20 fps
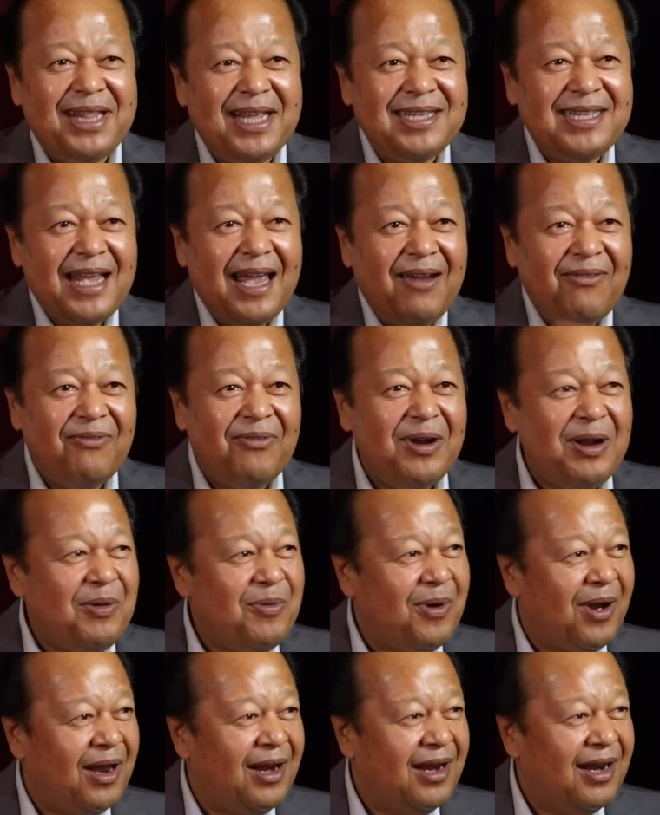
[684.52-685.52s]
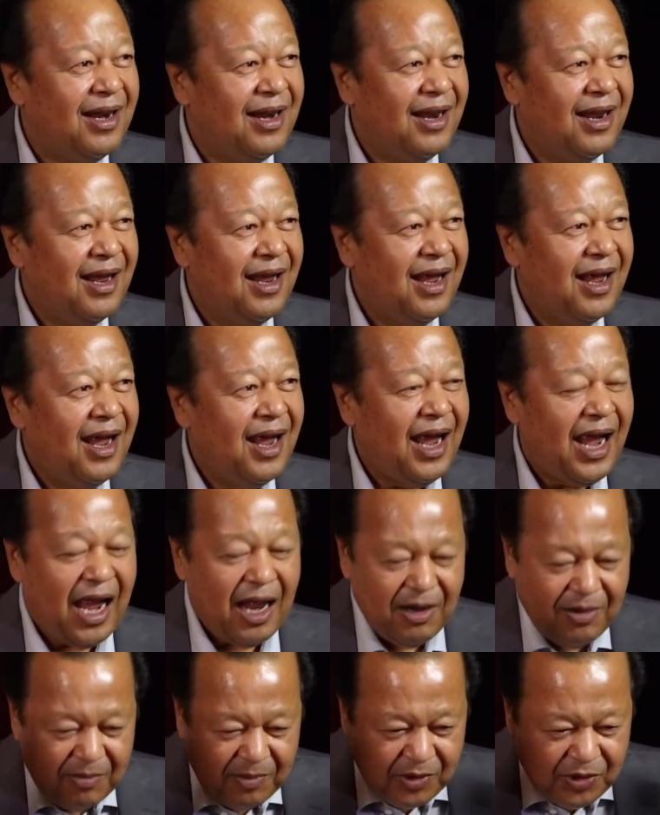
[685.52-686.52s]
that's everyone.
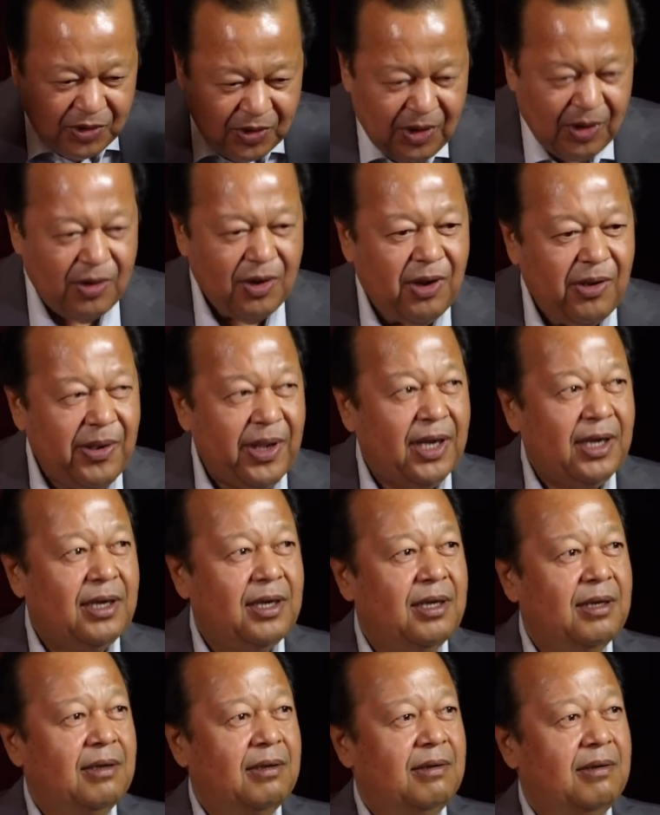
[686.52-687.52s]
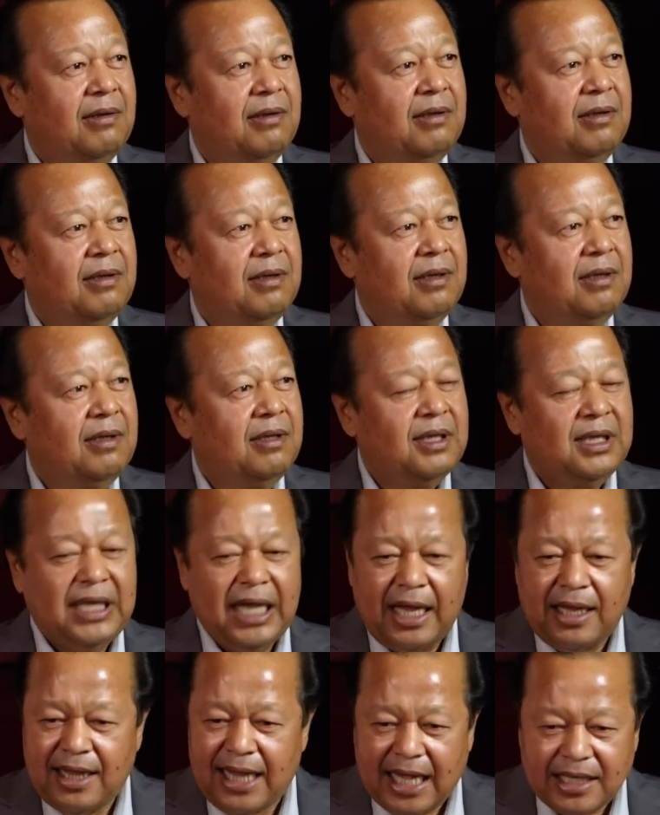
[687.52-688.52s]
And you don't know it.
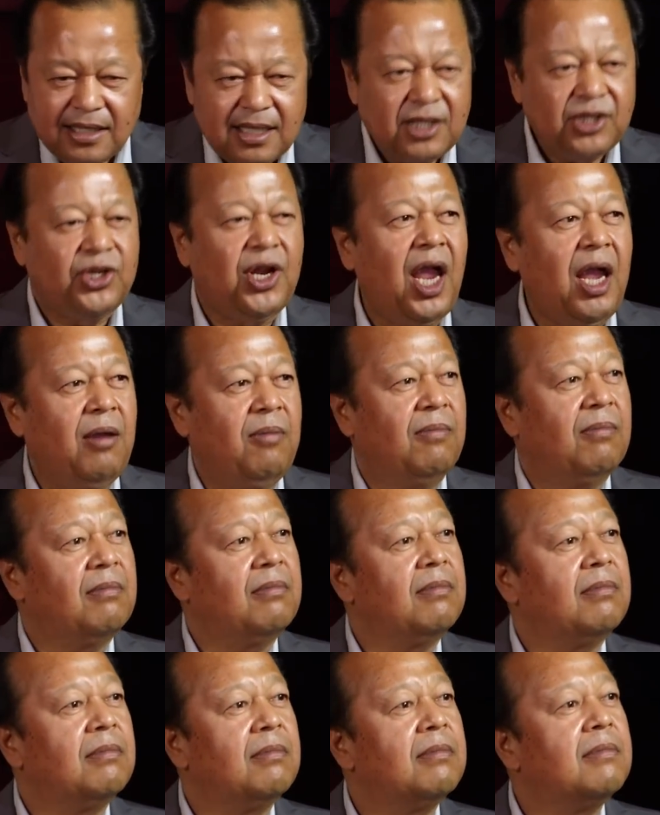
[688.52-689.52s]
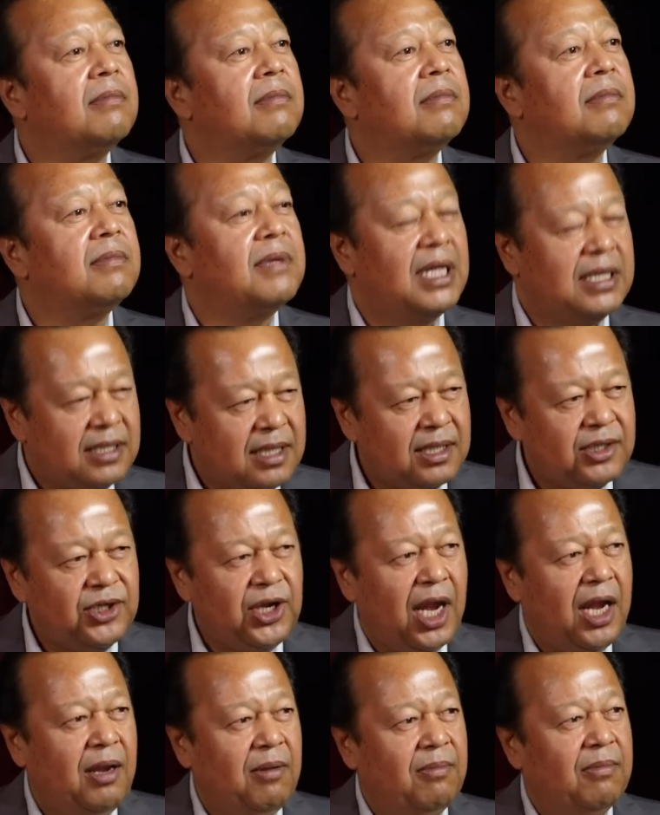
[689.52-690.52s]
Then that's a shame. That's a
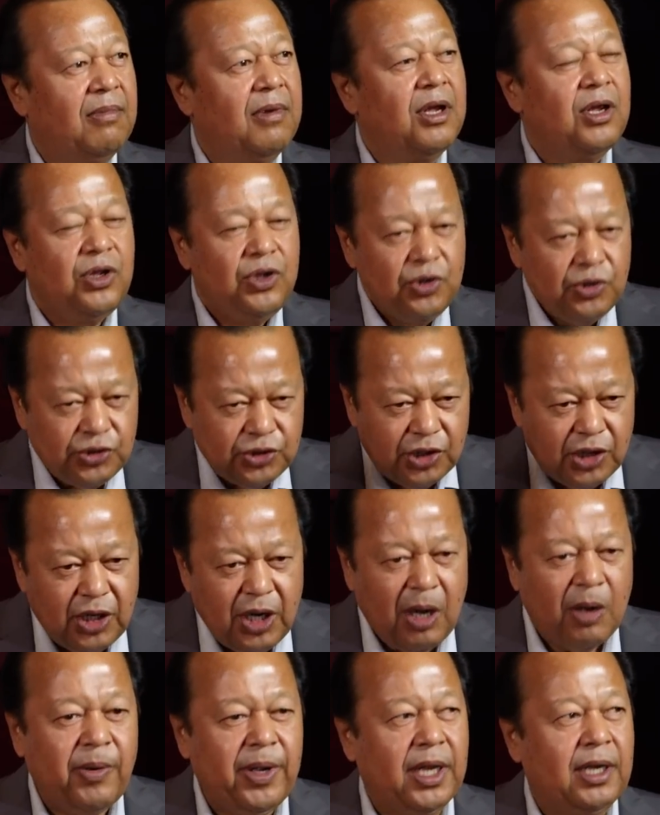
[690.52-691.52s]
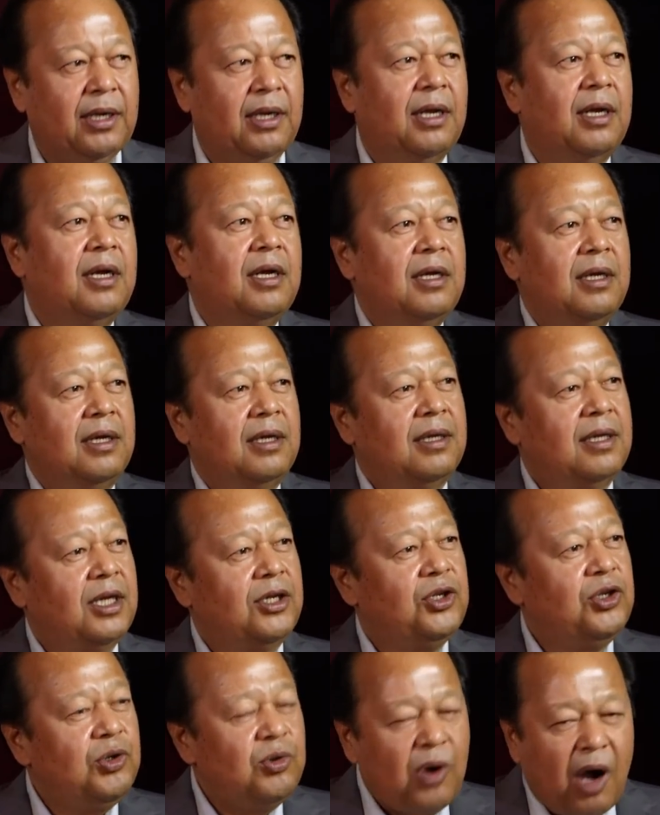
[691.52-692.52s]
shame. You should know it.
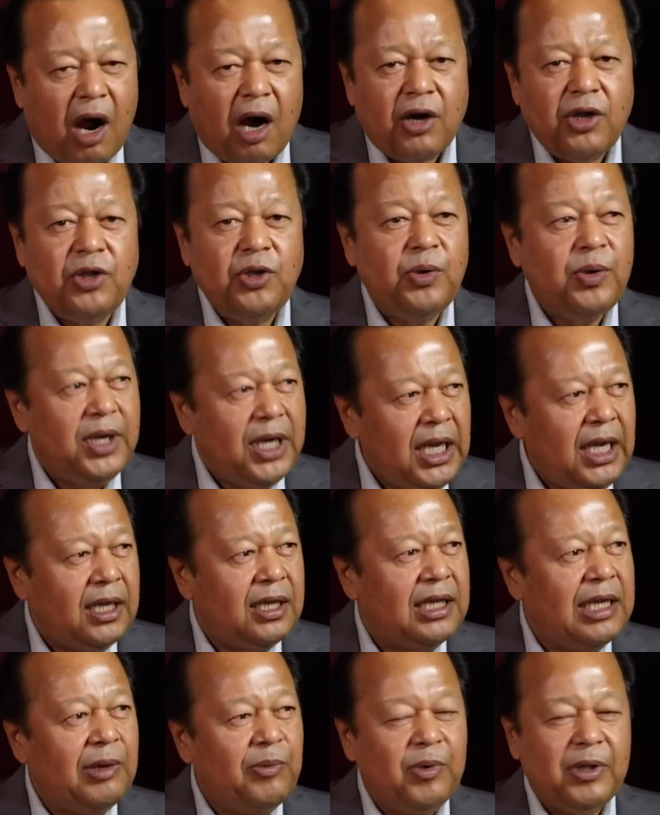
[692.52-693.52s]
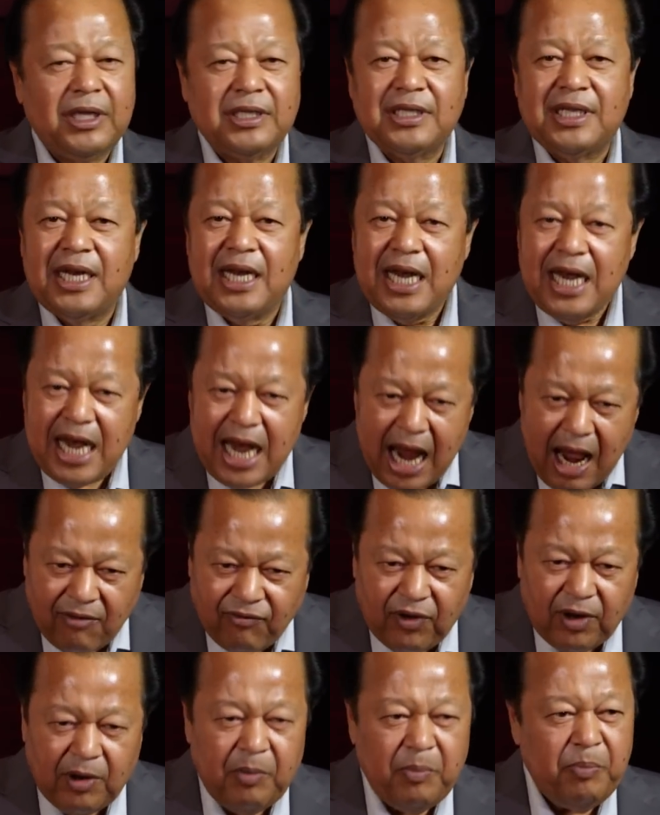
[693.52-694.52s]
That you are unique. There has
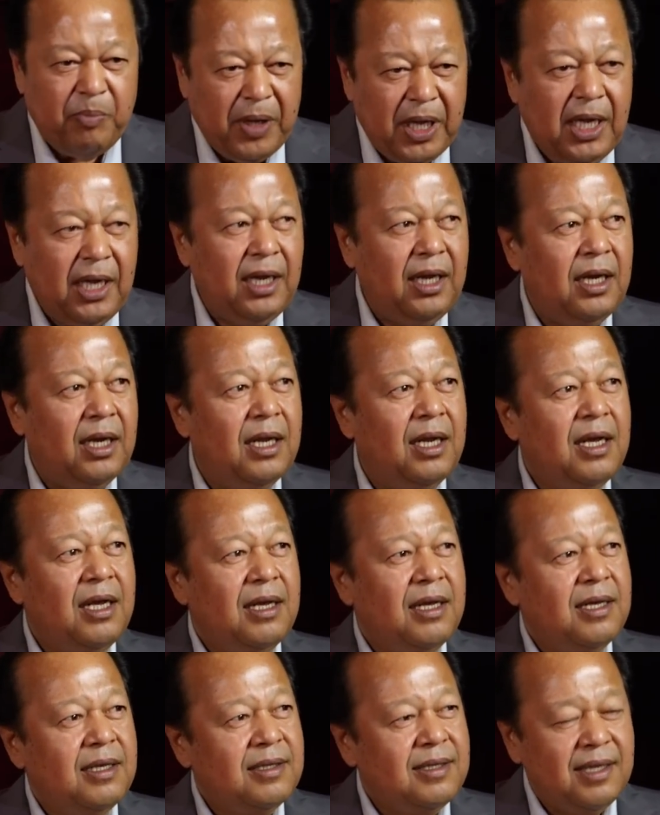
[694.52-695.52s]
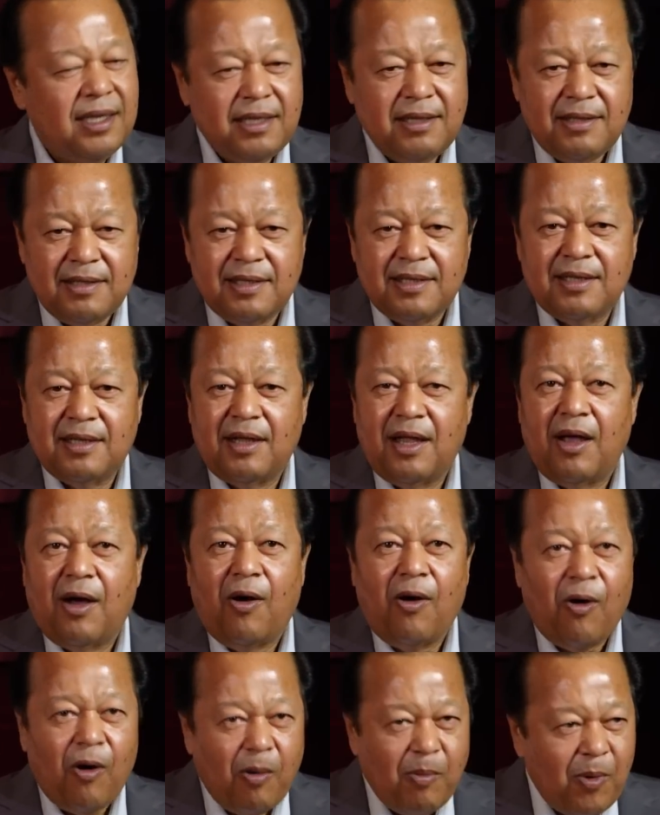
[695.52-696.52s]
never been, since
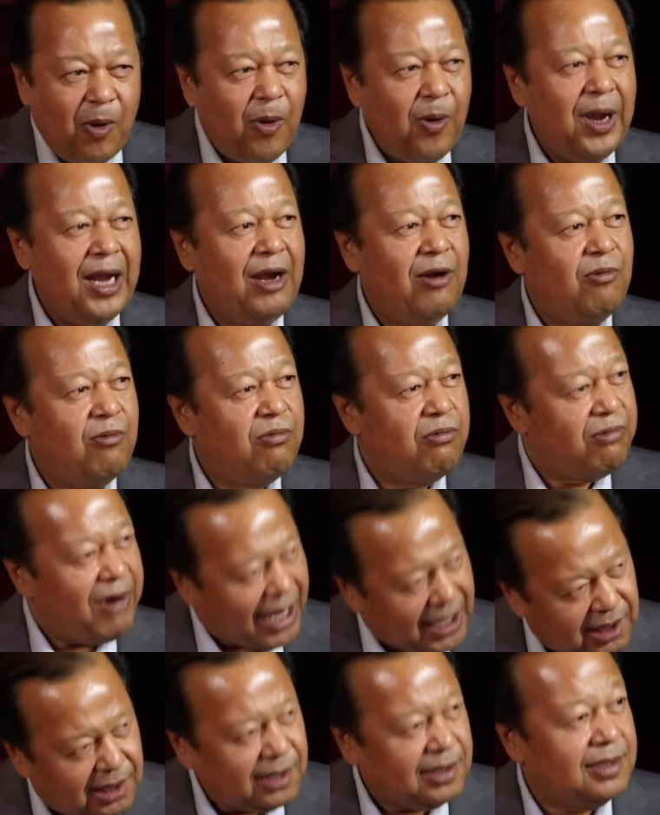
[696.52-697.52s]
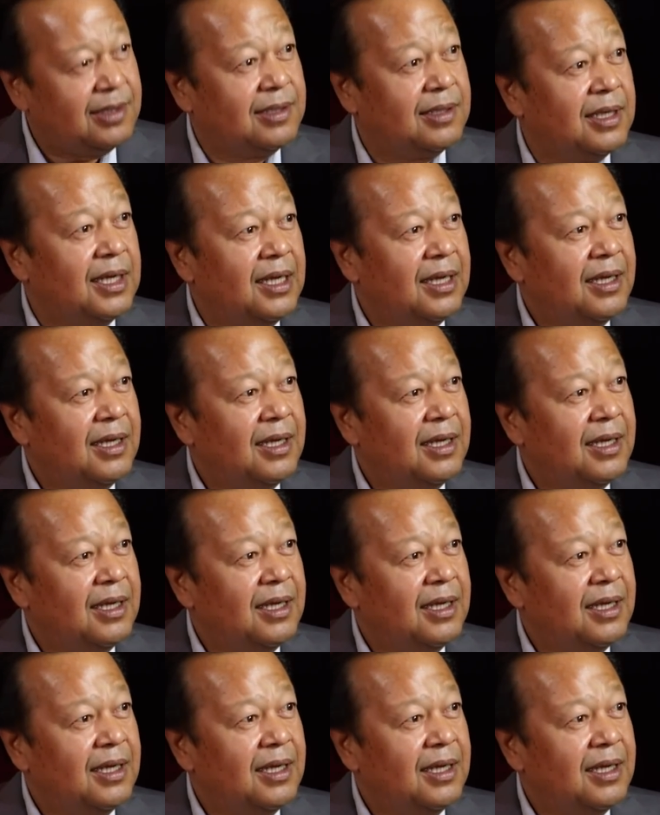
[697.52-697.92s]
Homo erectus,